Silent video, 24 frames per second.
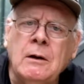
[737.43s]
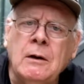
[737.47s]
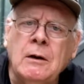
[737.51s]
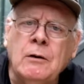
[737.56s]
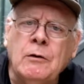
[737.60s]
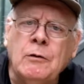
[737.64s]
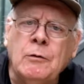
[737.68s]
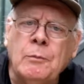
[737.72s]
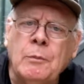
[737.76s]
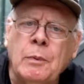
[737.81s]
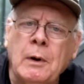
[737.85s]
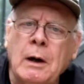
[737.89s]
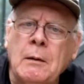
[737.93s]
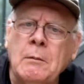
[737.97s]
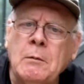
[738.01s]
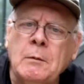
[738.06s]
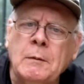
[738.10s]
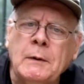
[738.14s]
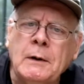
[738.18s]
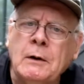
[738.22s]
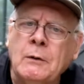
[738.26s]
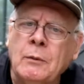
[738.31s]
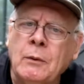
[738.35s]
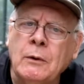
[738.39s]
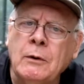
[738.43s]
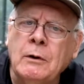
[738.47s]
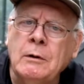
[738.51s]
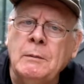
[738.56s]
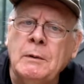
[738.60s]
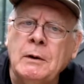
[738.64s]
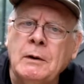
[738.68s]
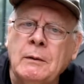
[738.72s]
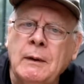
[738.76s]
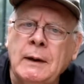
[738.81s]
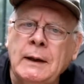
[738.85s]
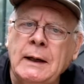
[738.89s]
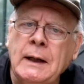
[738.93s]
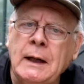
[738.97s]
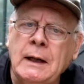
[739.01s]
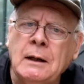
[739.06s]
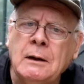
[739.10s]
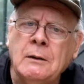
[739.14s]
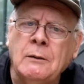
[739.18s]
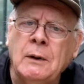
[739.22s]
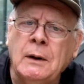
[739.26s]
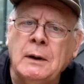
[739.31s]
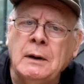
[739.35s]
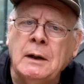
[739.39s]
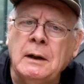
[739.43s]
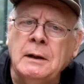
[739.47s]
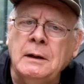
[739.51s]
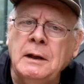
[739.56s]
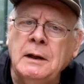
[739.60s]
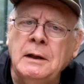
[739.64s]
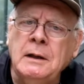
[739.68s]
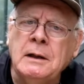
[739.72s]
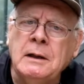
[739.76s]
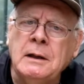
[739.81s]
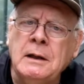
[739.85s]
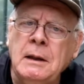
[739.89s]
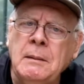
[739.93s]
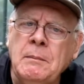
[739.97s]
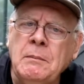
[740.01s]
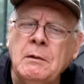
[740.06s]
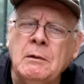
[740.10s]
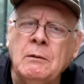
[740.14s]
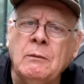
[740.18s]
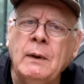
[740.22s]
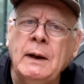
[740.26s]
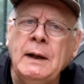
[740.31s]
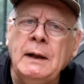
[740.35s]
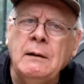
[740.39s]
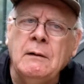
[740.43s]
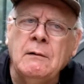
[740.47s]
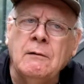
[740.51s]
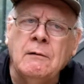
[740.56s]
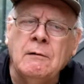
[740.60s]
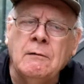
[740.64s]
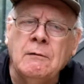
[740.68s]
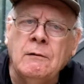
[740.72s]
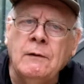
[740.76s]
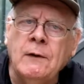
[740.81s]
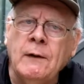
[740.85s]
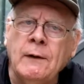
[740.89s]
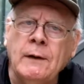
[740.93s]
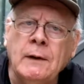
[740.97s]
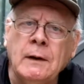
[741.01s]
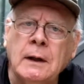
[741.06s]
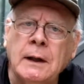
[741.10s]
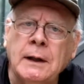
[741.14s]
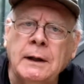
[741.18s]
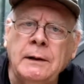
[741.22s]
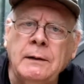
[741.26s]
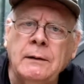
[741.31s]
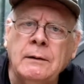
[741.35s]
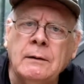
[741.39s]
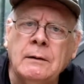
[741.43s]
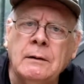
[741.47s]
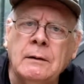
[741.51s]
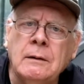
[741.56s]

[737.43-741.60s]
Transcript: is probably going to be quite adequate. I need to keep the weight very light.